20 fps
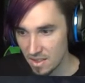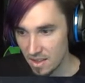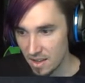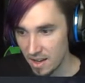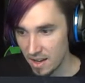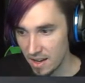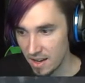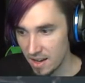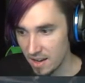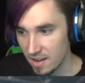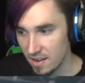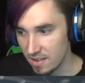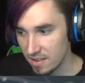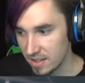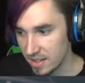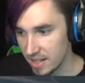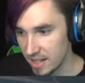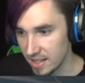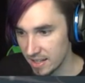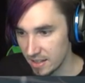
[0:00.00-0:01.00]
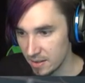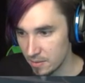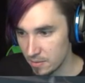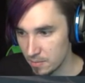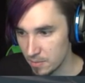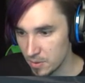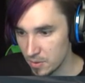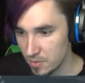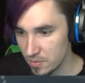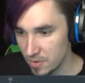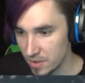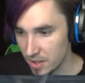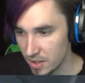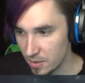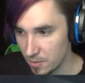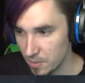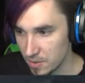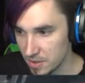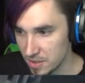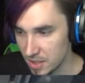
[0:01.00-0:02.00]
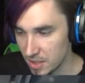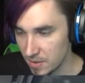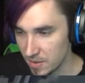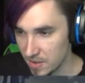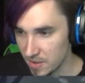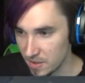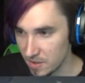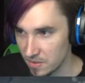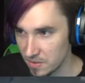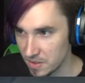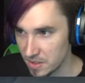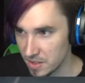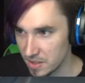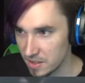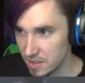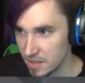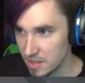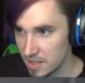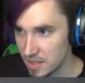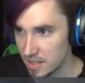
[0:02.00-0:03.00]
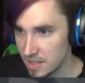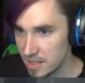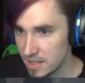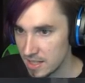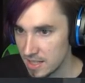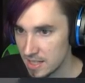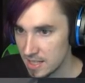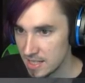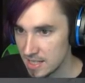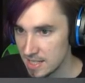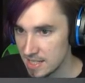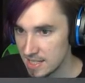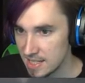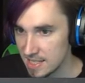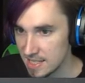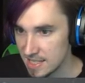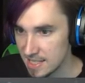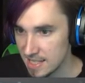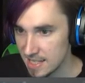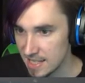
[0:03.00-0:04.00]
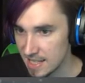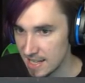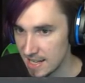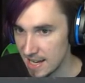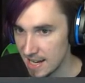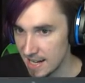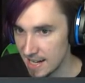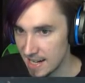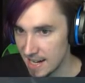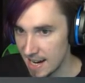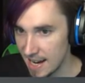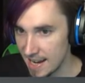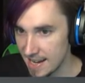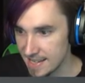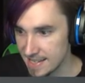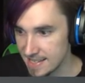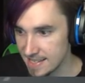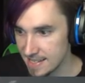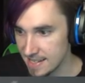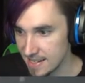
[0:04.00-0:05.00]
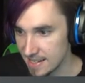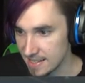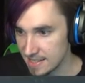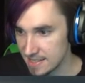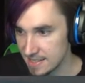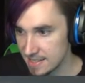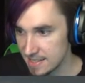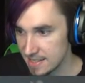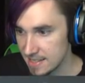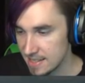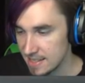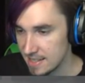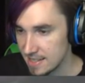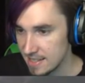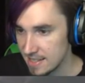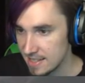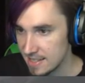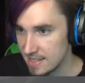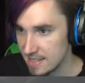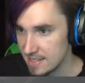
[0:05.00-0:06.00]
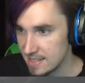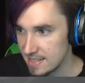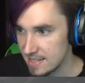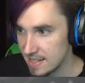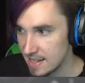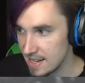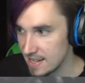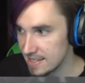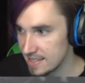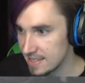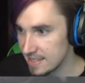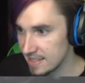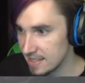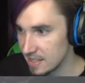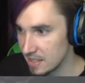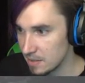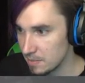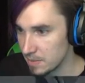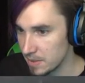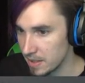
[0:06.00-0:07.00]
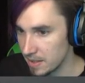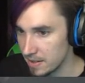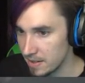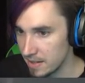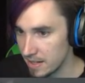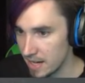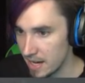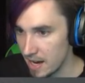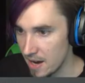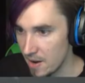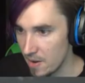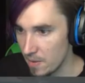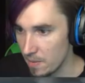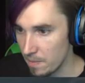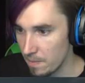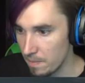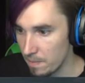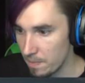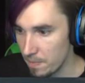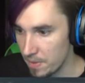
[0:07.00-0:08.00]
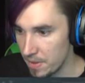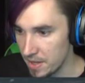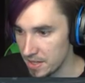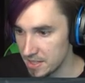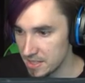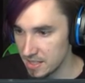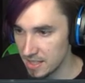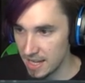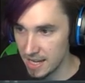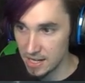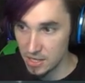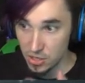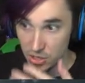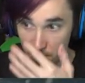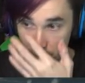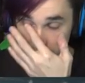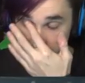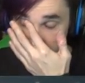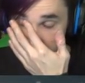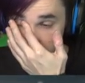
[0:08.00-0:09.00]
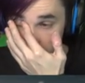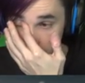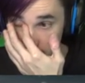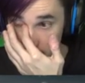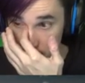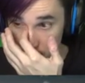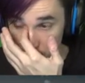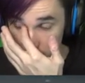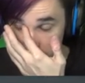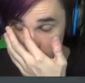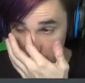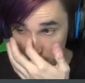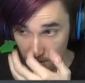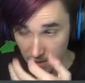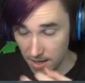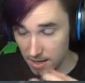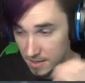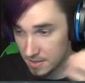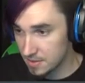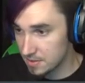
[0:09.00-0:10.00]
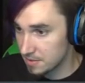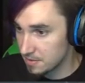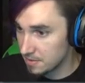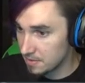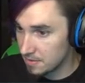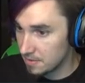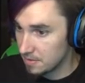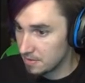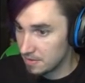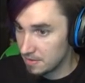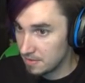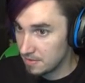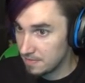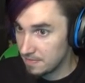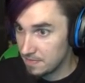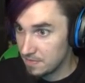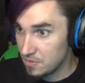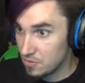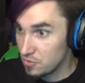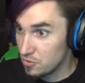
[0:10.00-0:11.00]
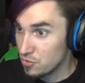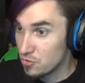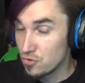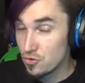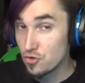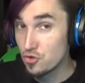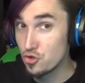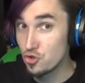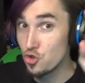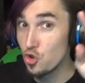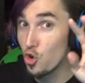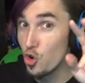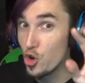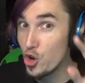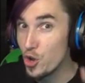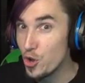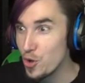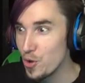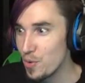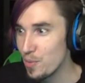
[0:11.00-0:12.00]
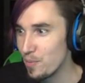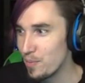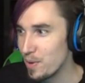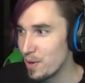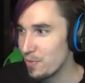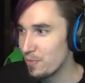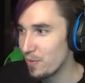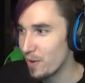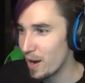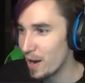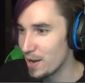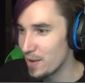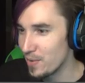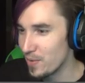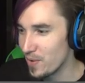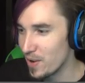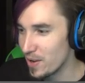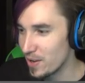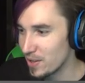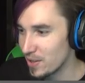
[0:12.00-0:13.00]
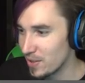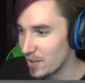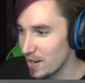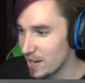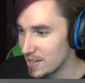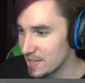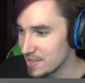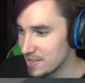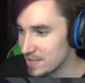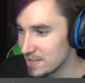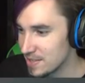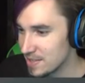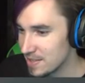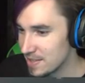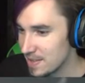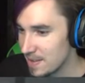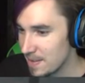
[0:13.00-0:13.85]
Now, yeah, they removed the other ones that were over here. So that kind of sucks. Just a little bit. Now, this lake should be fine to run across. Should be fine to run across.